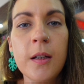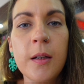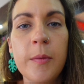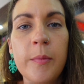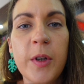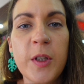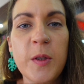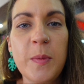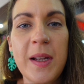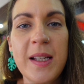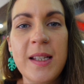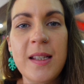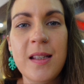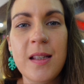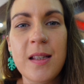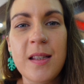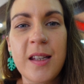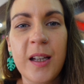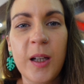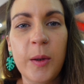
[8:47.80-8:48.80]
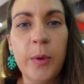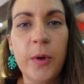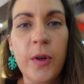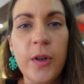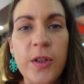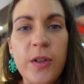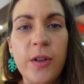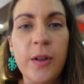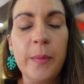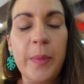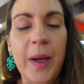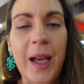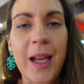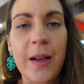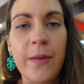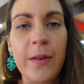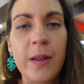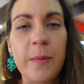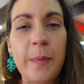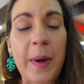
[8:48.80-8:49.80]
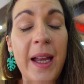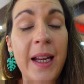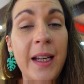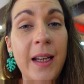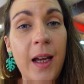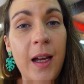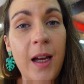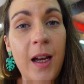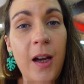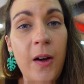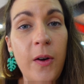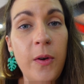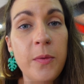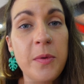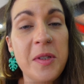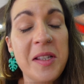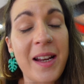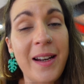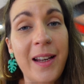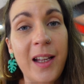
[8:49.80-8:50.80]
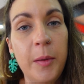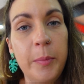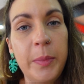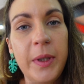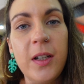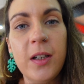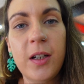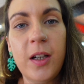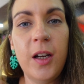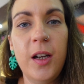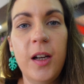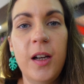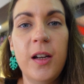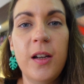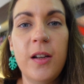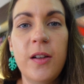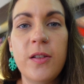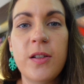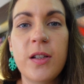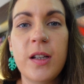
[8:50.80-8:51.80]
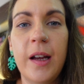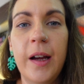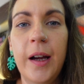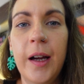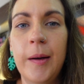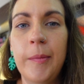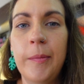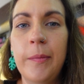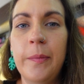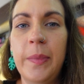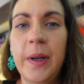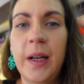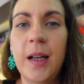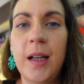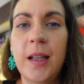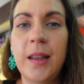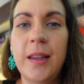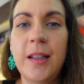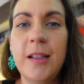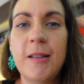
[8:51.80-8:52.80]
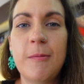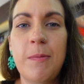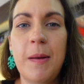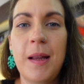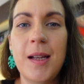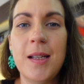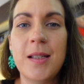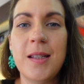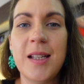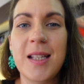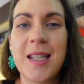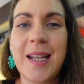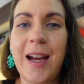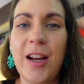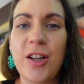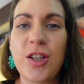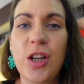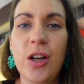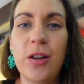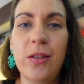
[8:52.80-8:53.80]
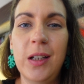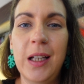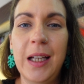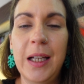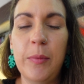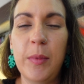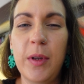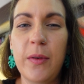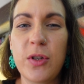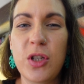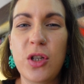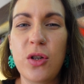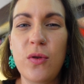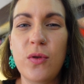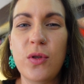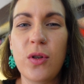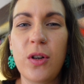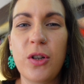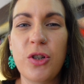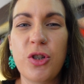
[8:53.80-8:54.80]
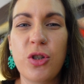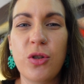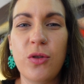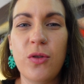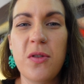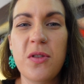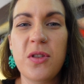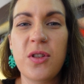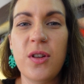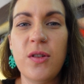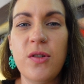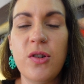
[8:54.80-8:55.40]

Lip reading: Most places in Singapore you can pay with Pay Now, scanning a barcode, but this place is cash only, and we were $2 short, so